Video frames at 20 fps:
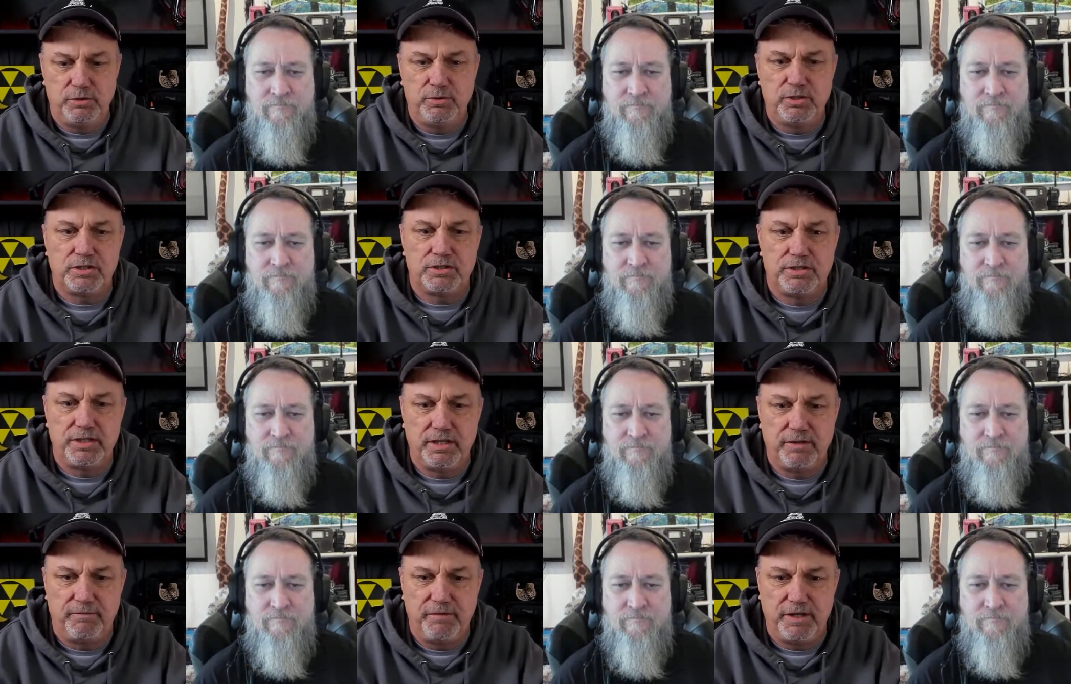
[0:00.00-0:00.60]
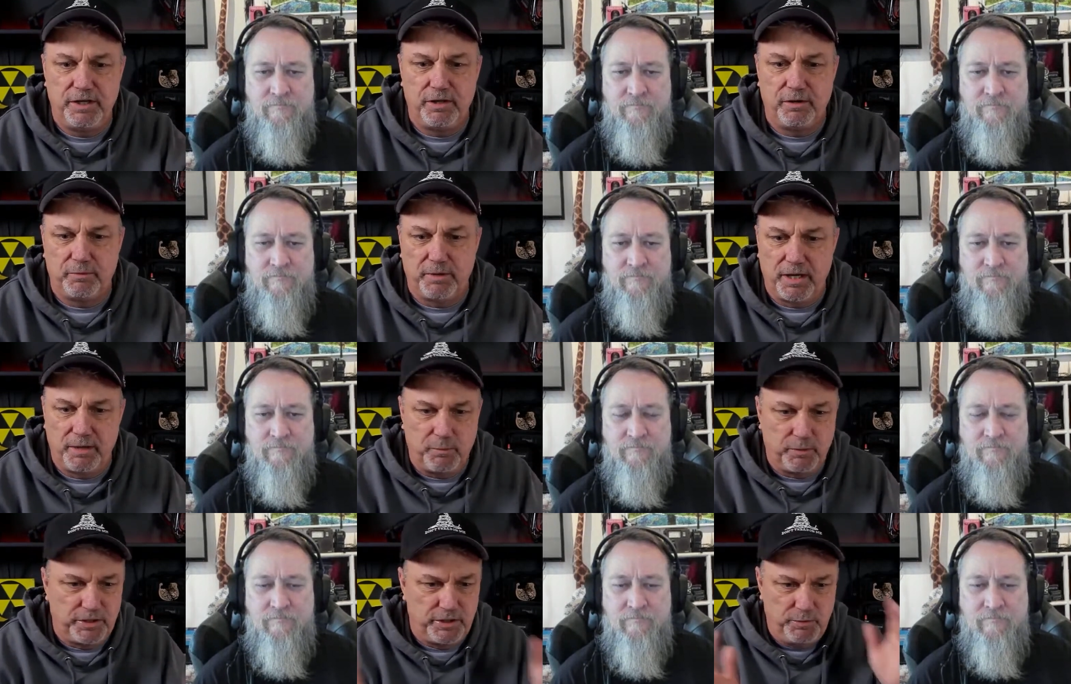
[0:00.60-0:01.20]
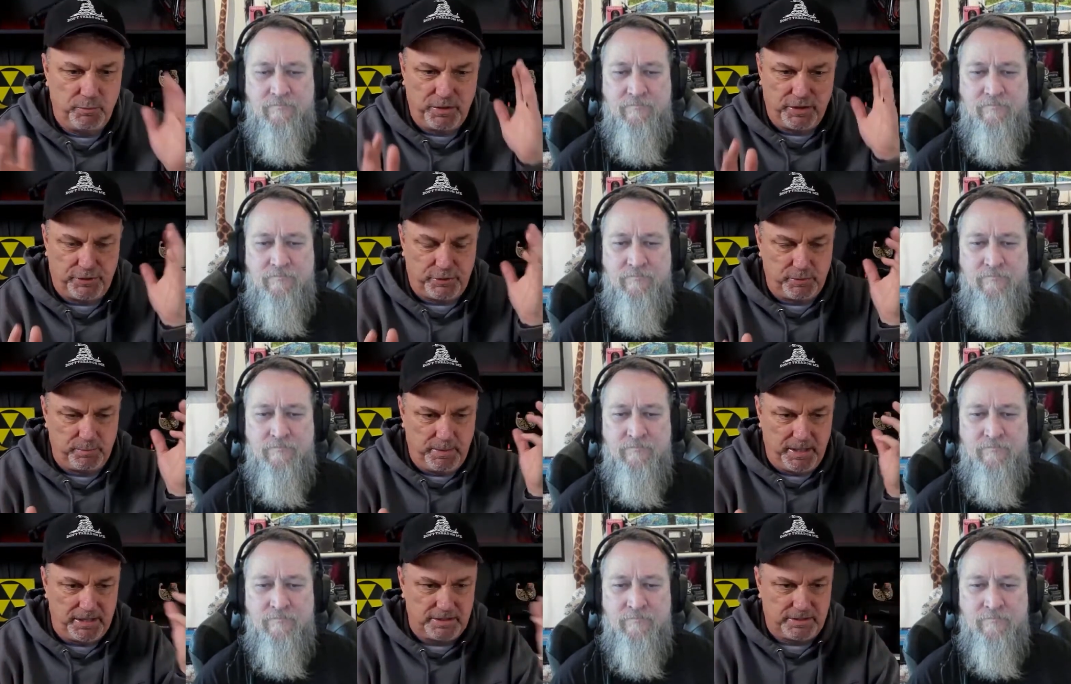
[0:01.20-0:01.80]
Speaker 1: just did a video right where you went through
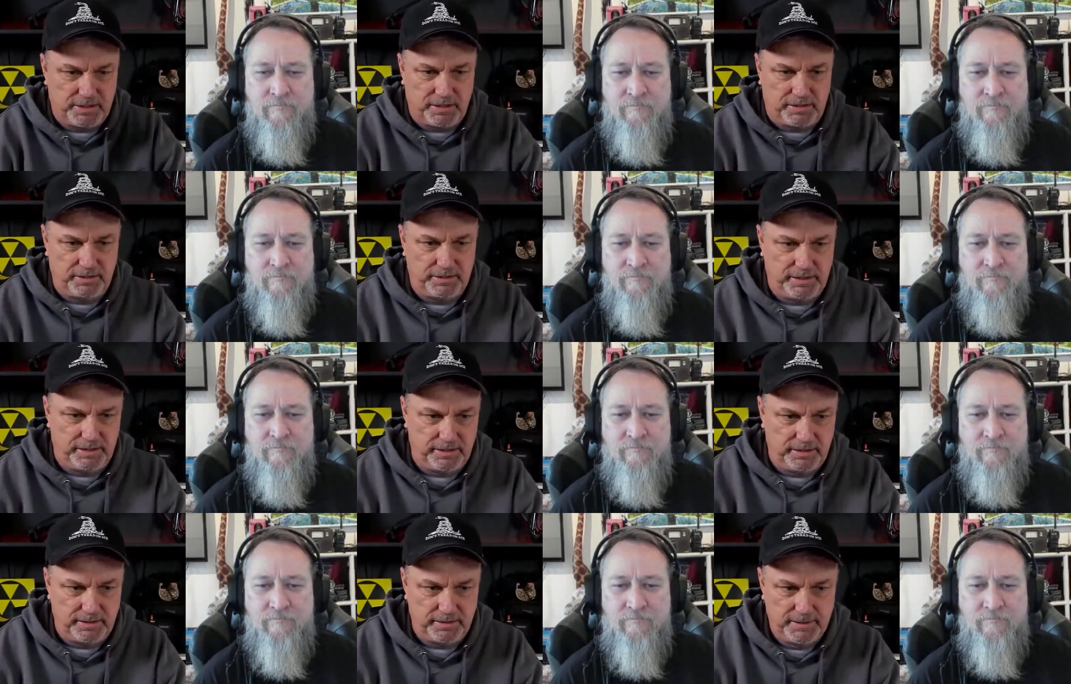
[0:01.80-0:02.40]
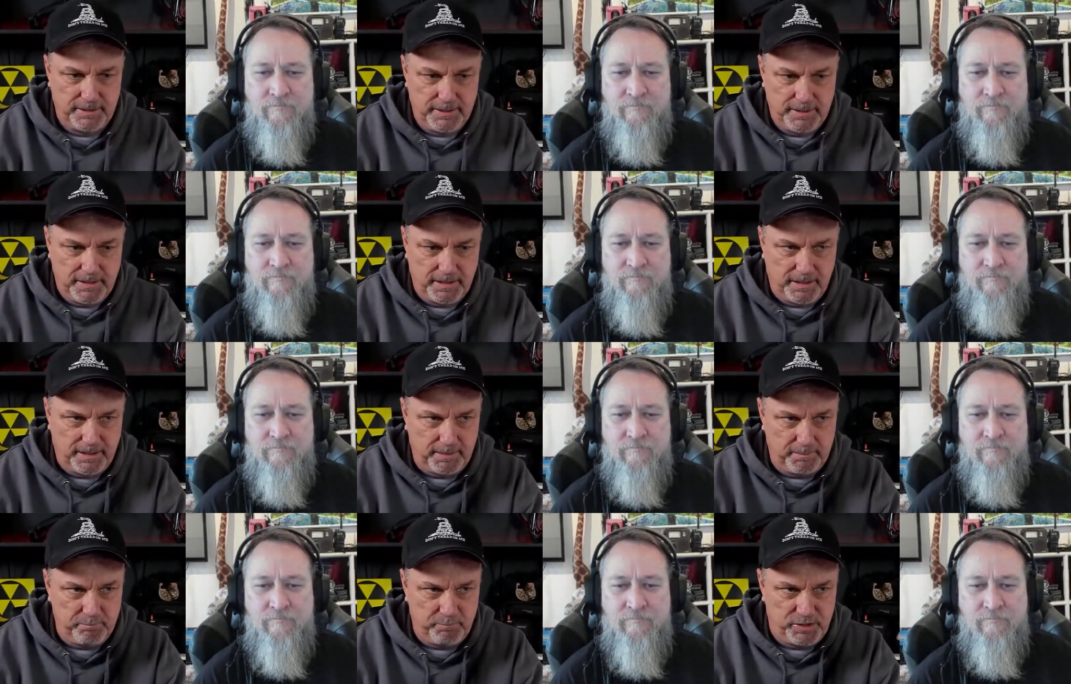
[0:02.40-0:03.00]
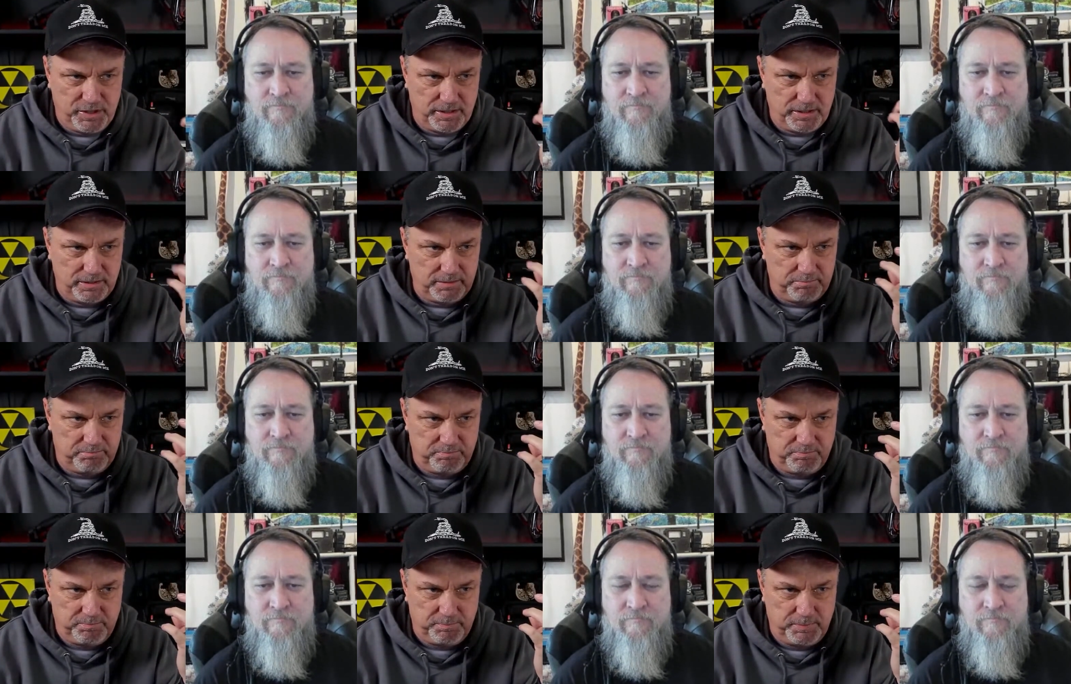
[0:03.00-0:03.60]
basically uh, the
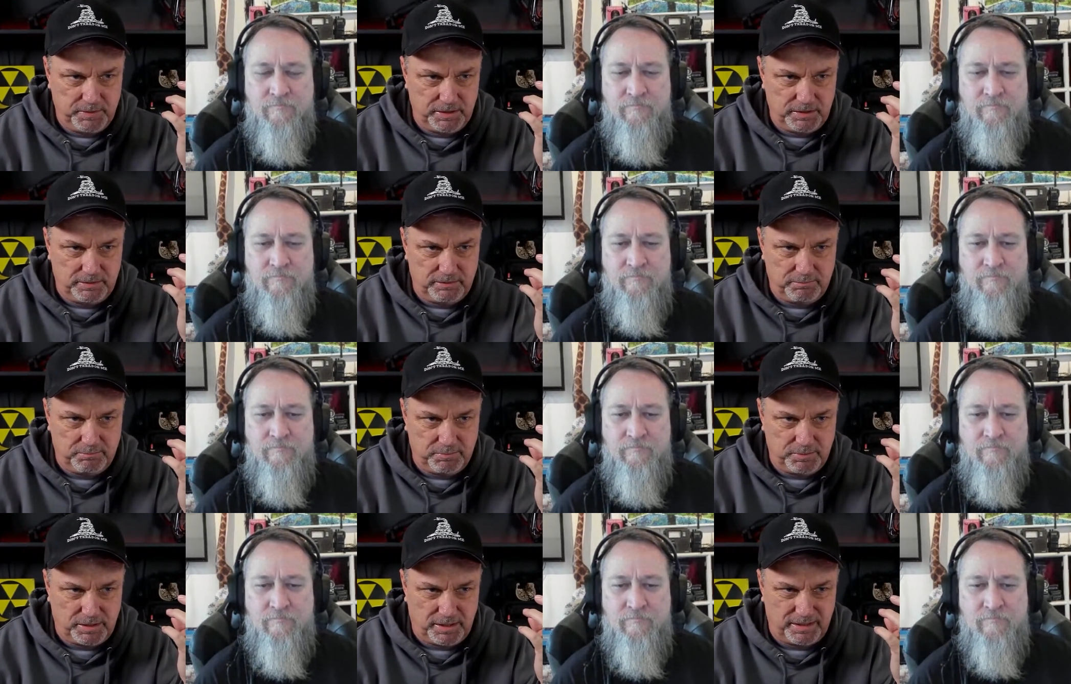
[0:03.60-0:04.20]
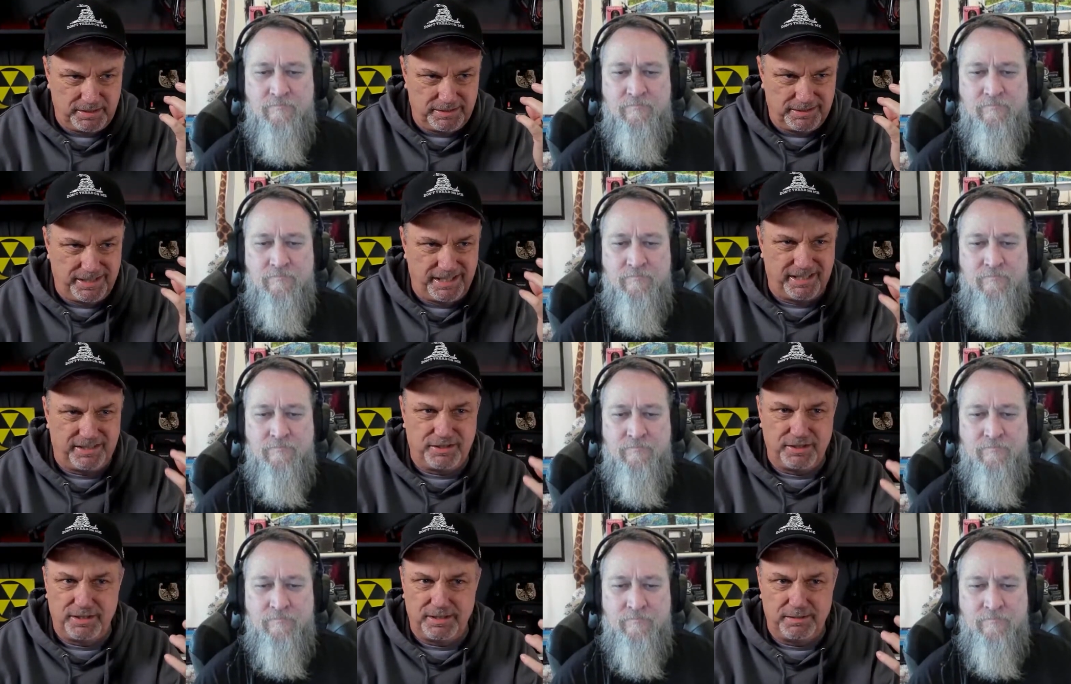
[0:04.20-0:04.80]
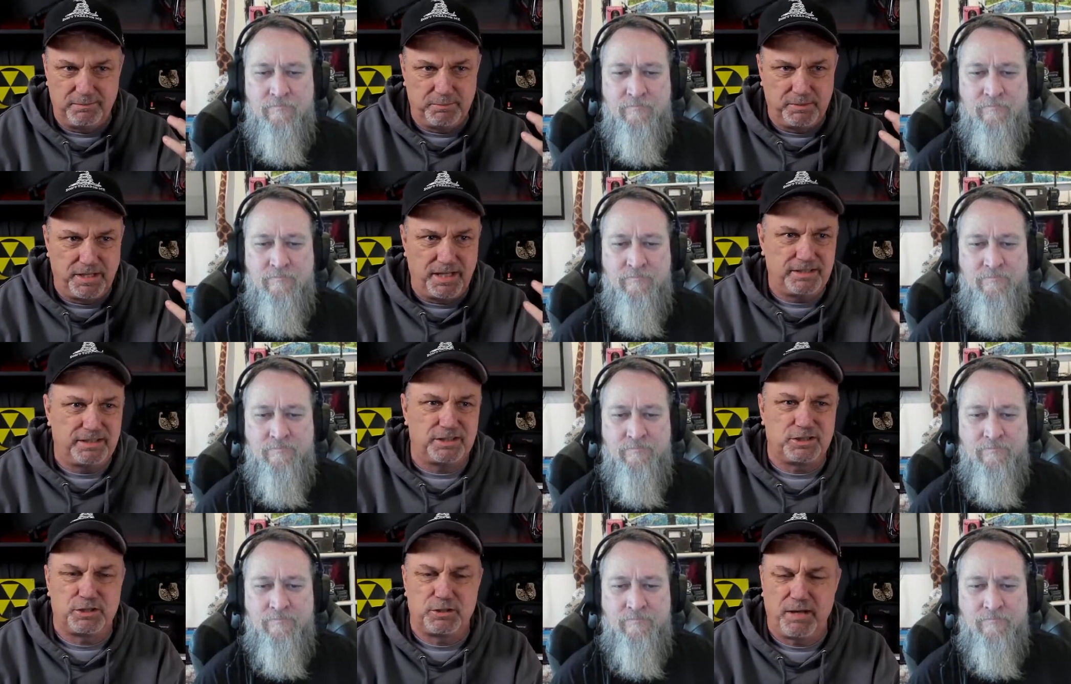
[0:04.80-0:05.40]
like the
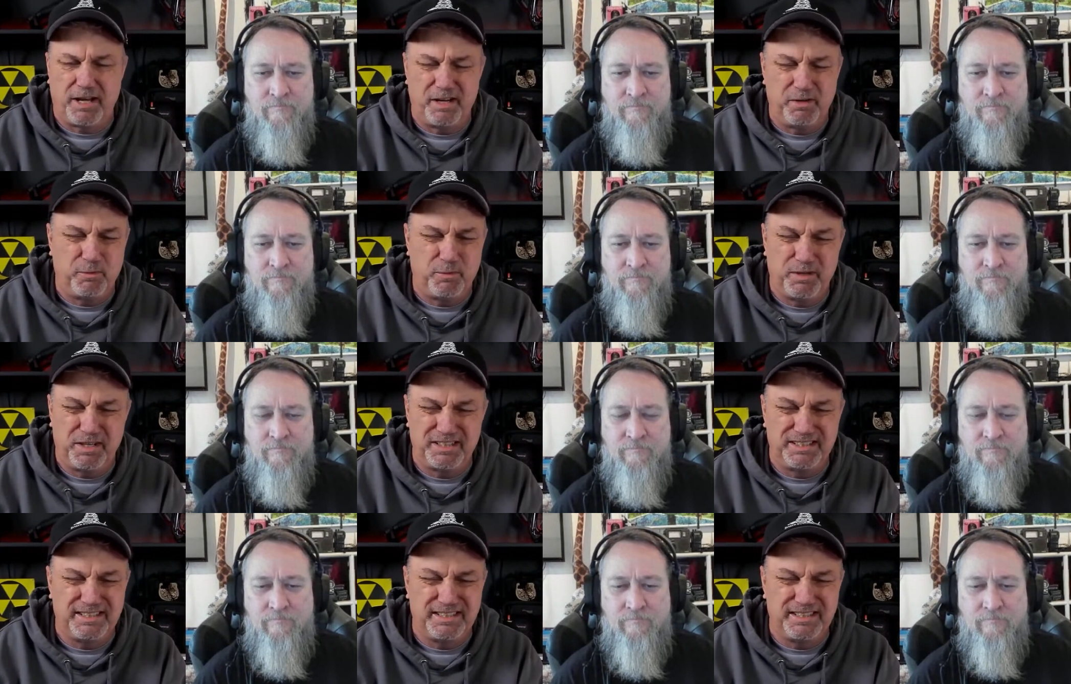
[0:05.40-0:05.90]
not the I don't want to